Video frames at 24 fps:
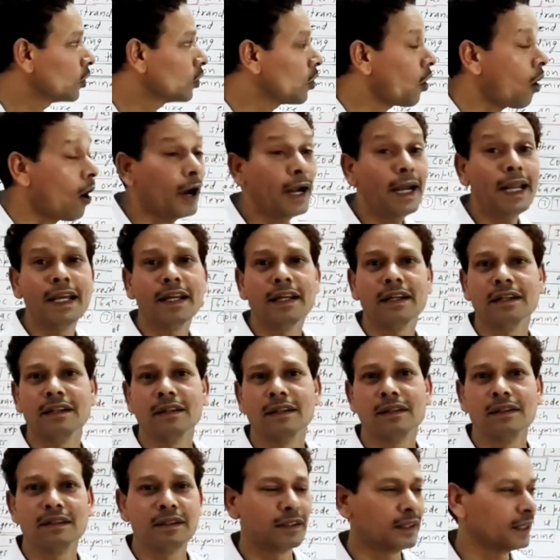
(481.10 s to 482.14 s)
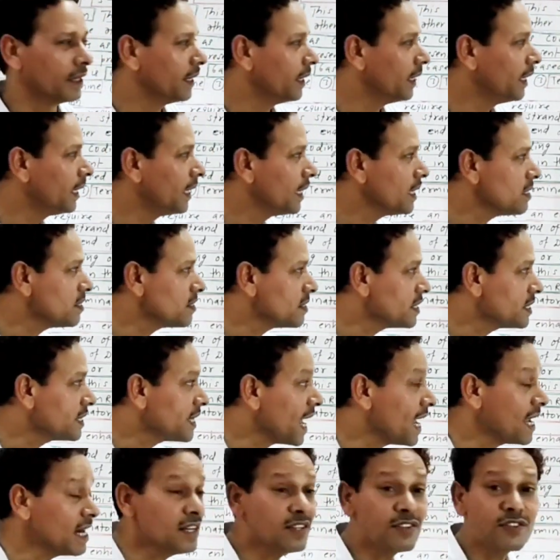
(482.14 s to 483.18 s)
coding. It is
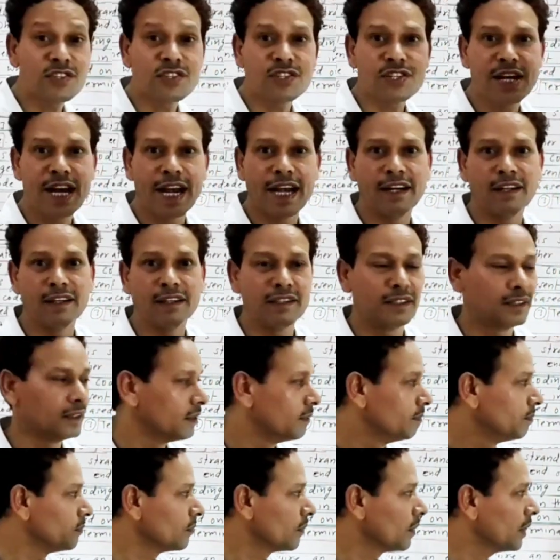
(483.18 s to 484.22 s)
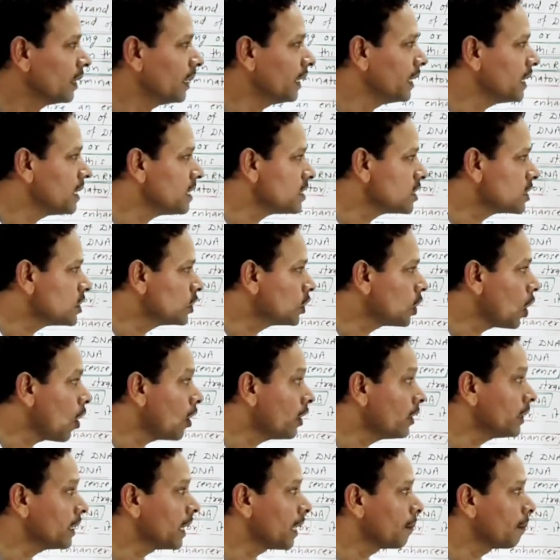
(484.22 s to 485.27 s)
sense strand. It is
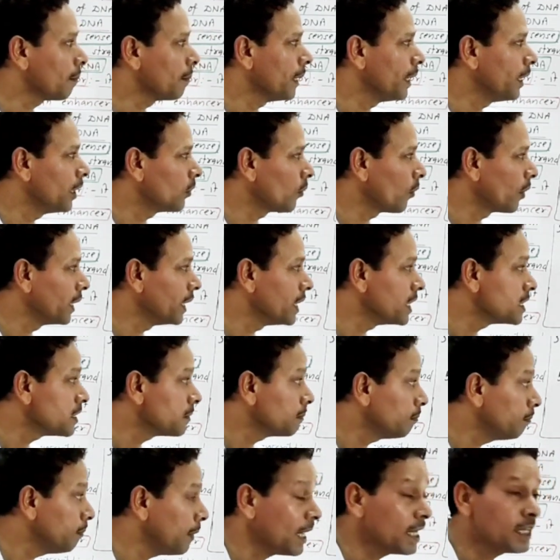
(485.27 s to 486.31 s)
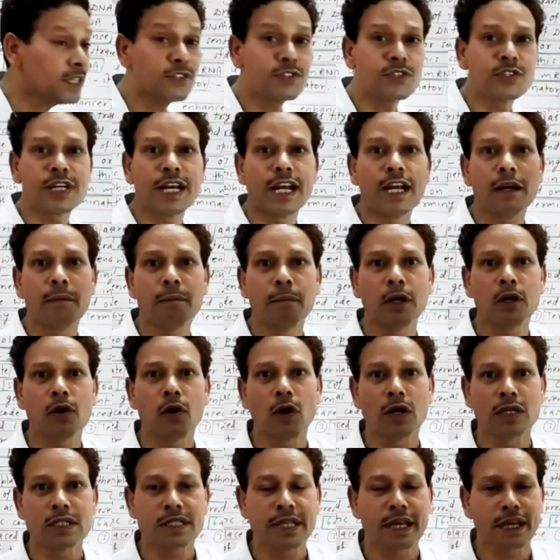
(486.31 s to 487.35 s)
non-template, or it is plus strand,
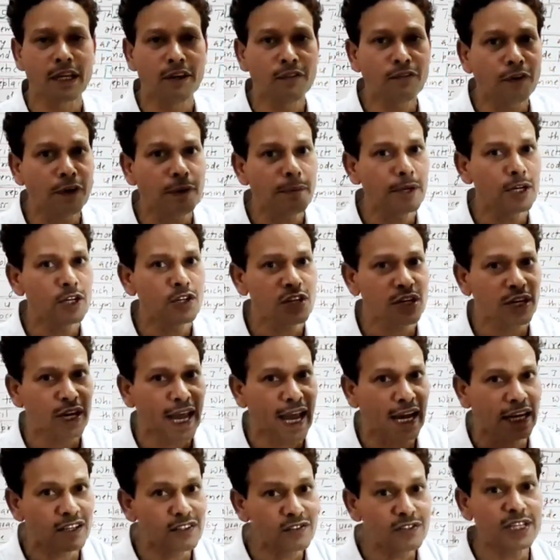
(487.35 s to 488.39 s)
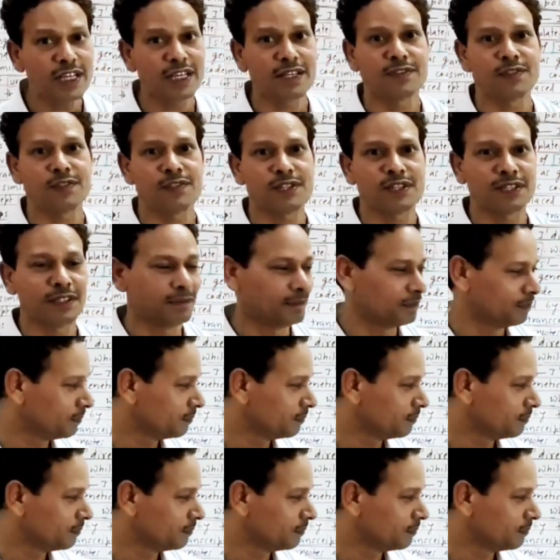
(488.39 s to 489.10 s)
because the information exists